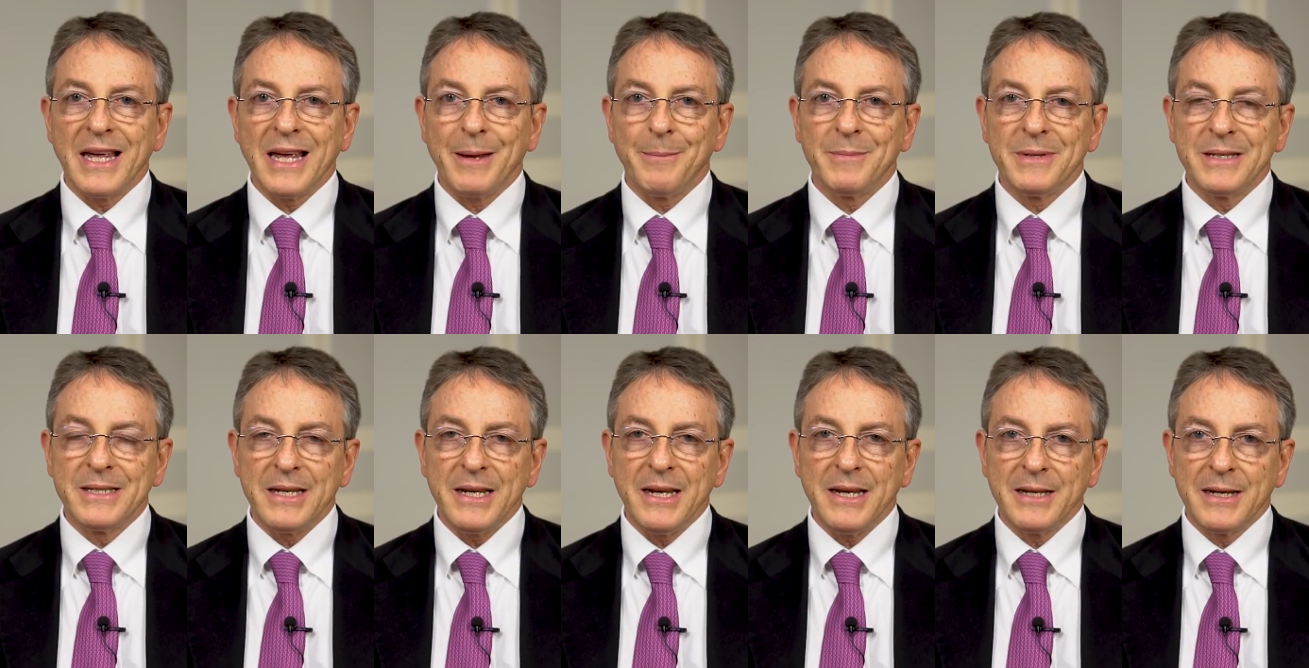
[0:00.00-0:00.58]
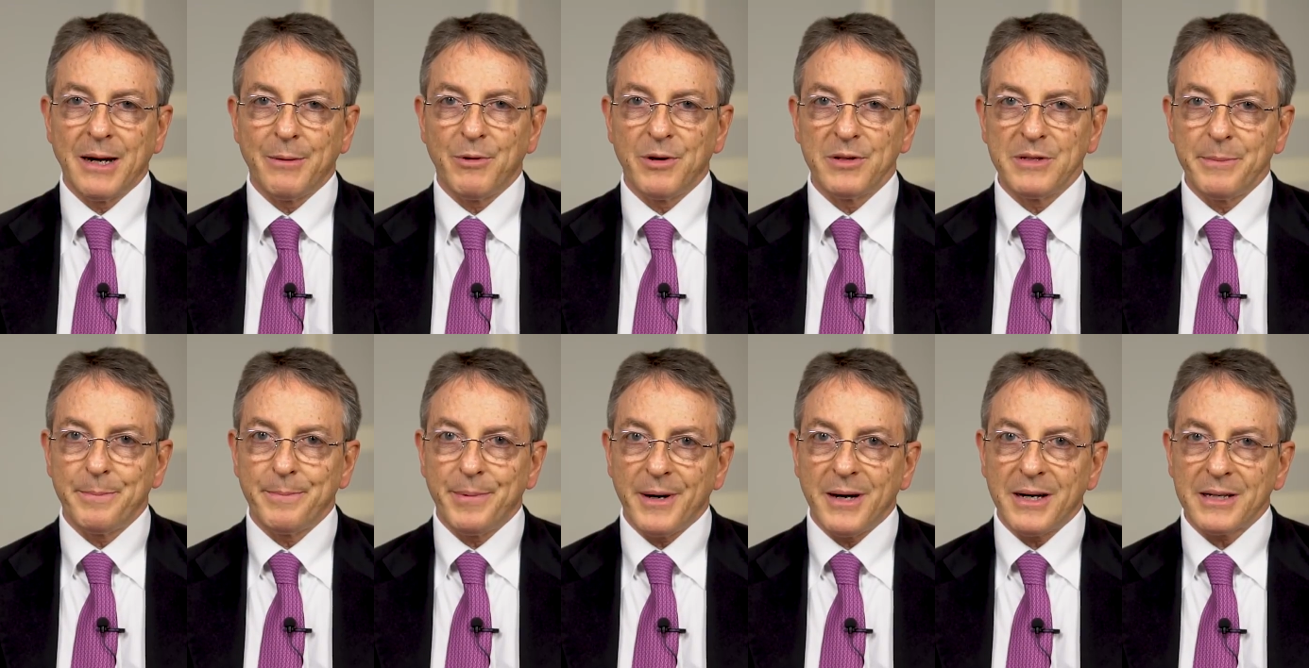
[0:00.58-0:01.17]
MD in our
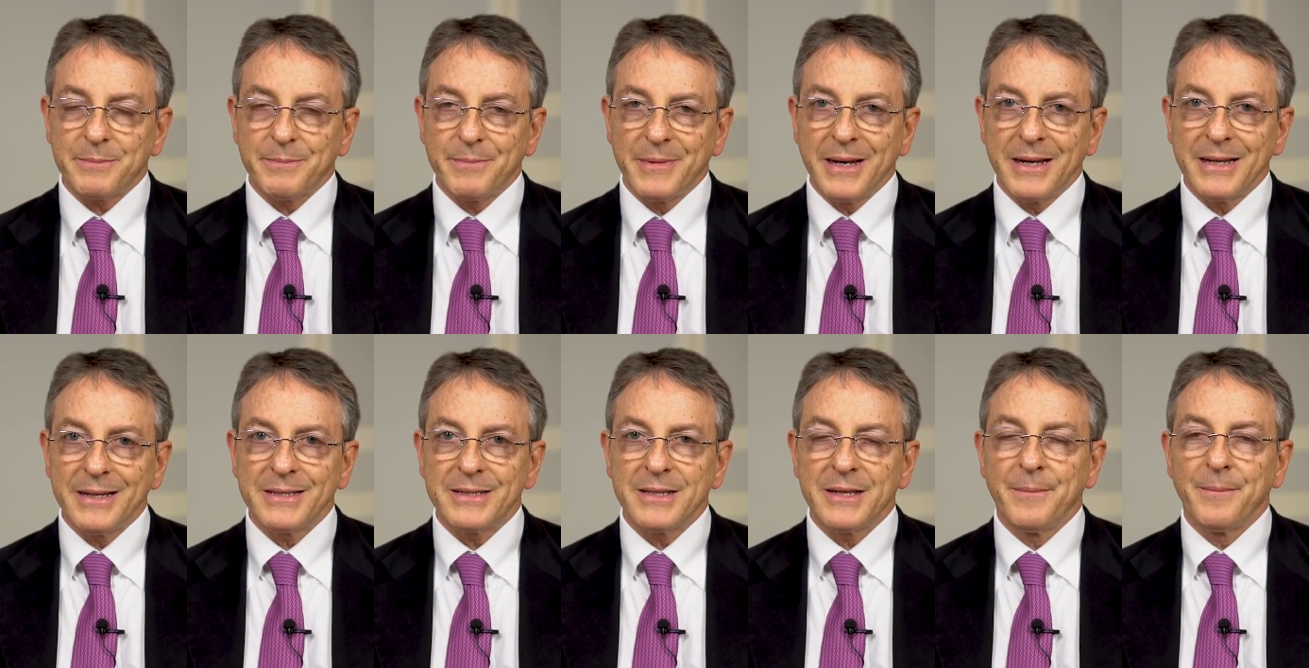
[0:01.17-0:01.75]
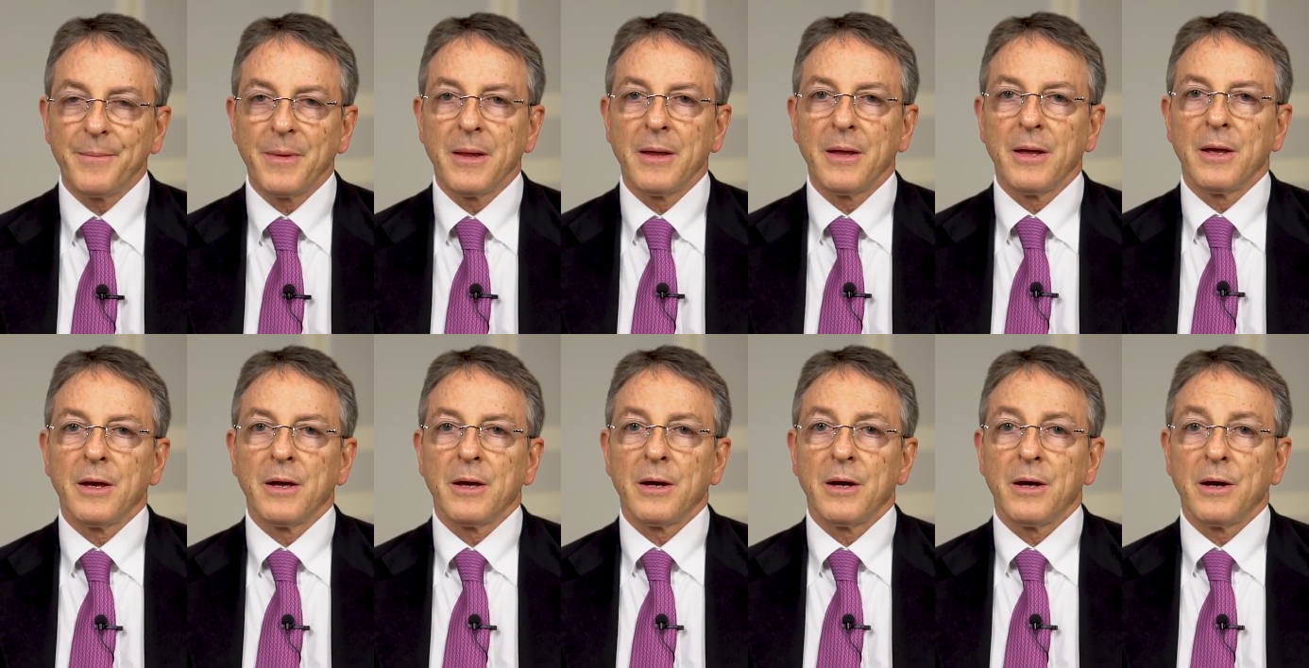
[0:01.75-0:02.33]
department
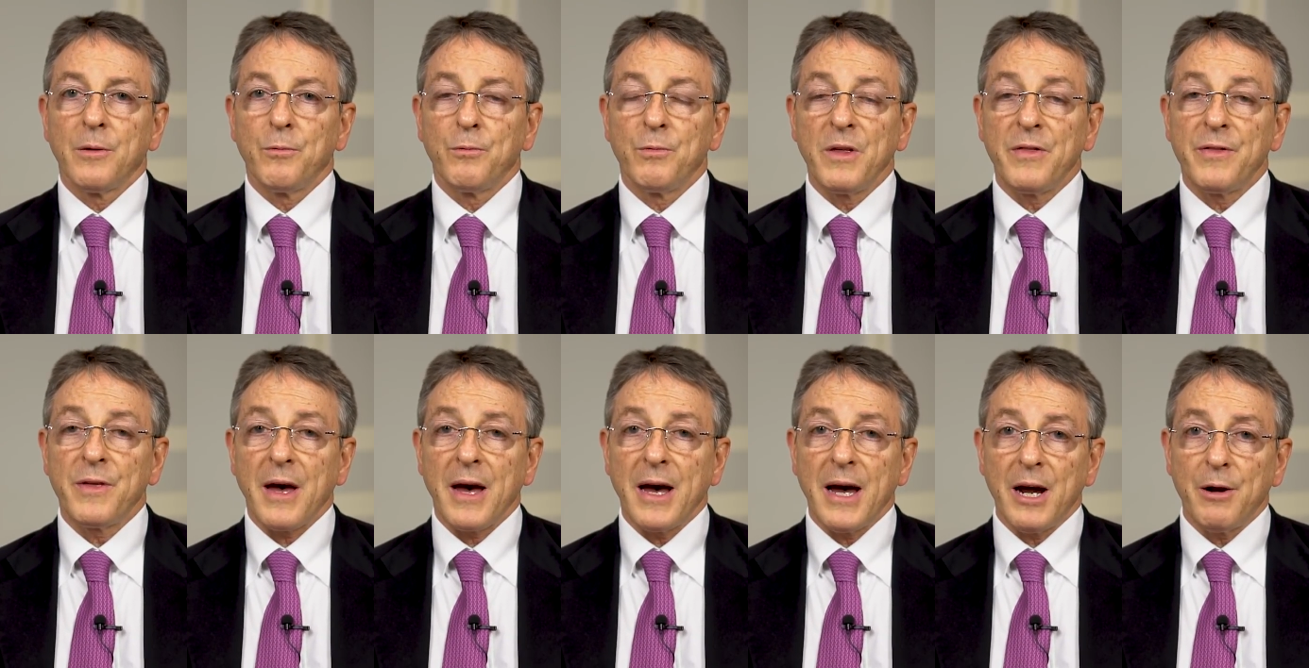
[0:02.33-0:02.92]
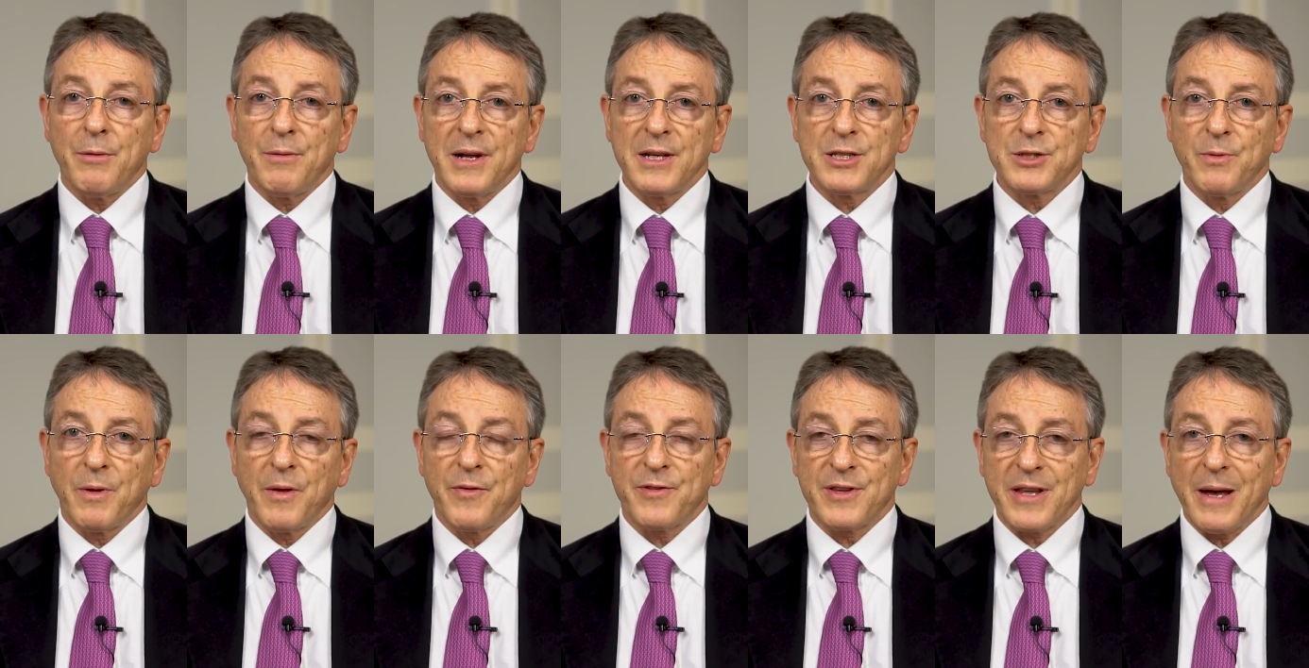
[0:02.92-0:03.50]
with
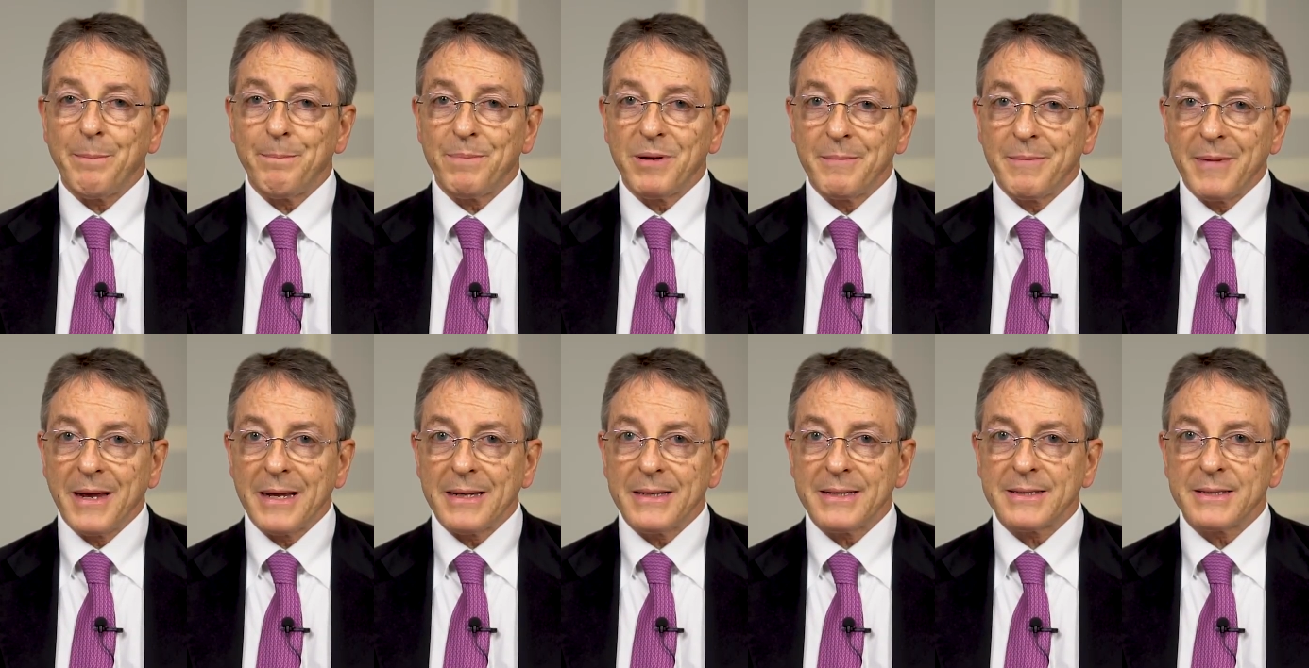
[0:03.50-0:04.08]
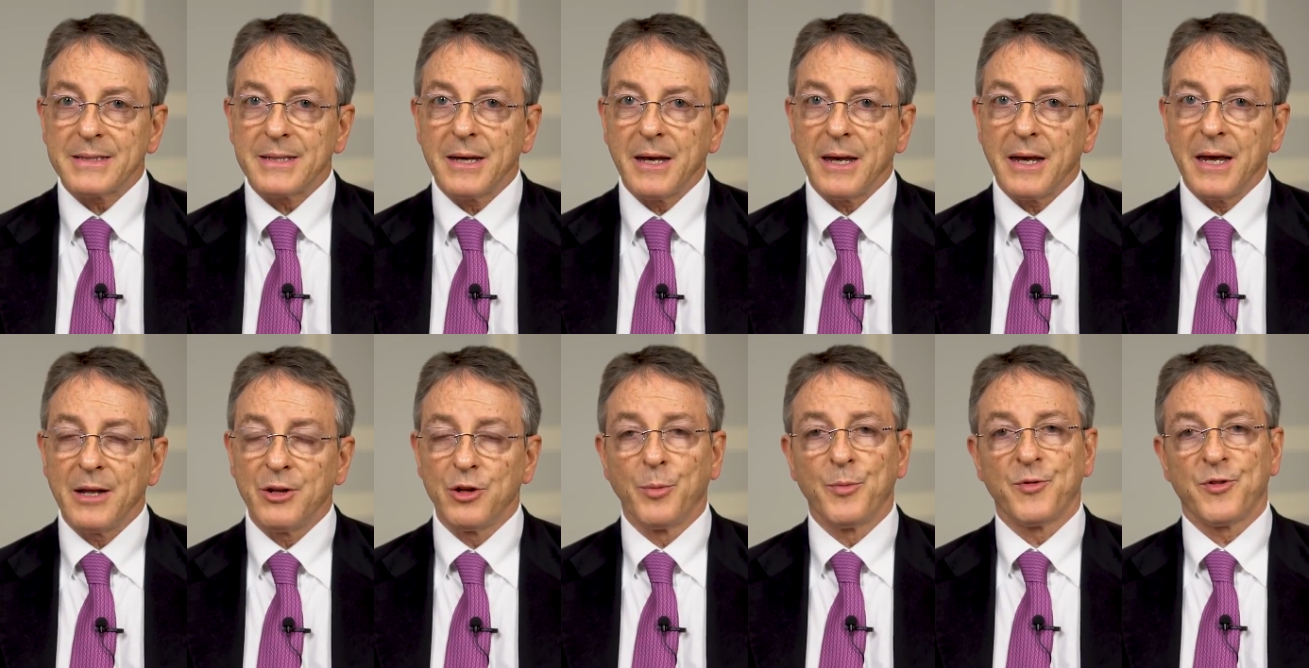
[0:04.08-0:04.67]
ARES, with supplements
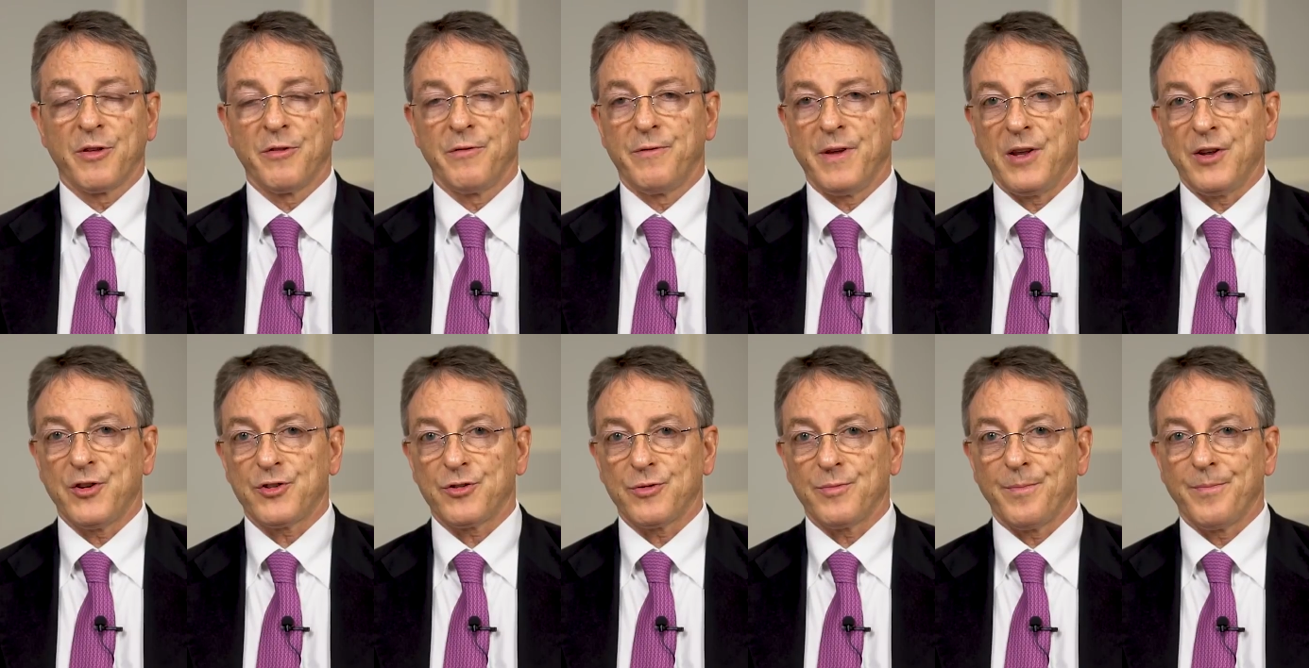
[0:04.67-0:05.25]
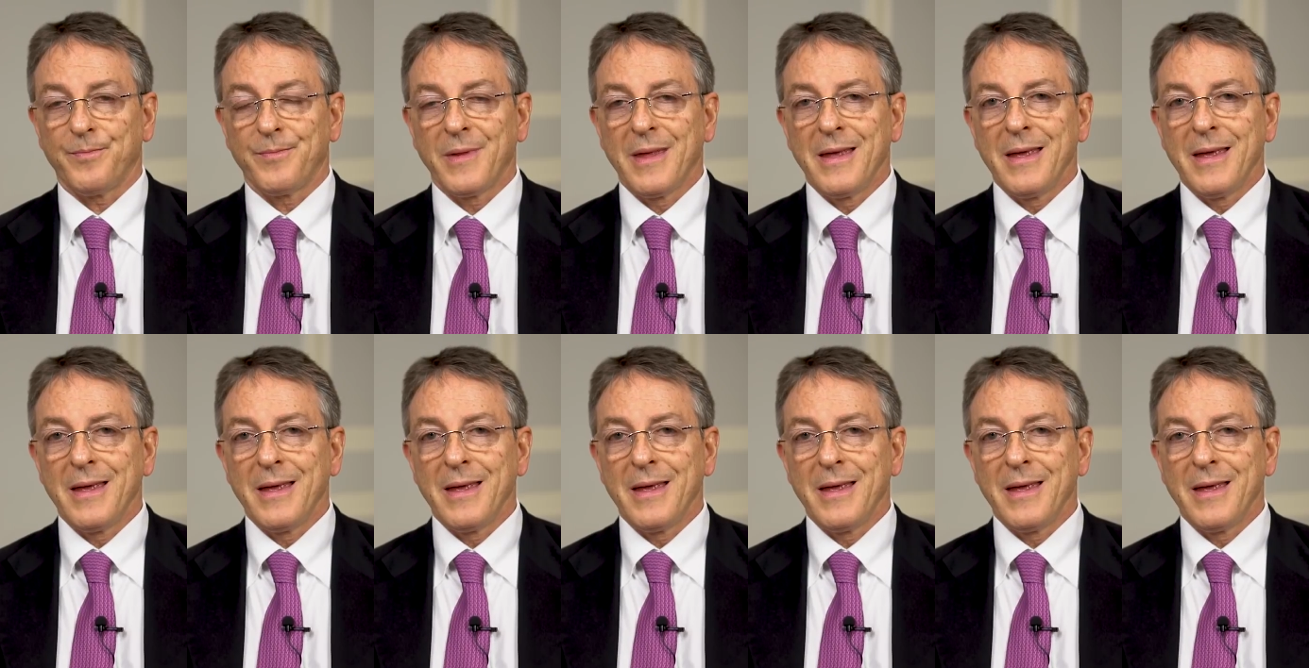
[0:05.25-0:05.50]
and observation.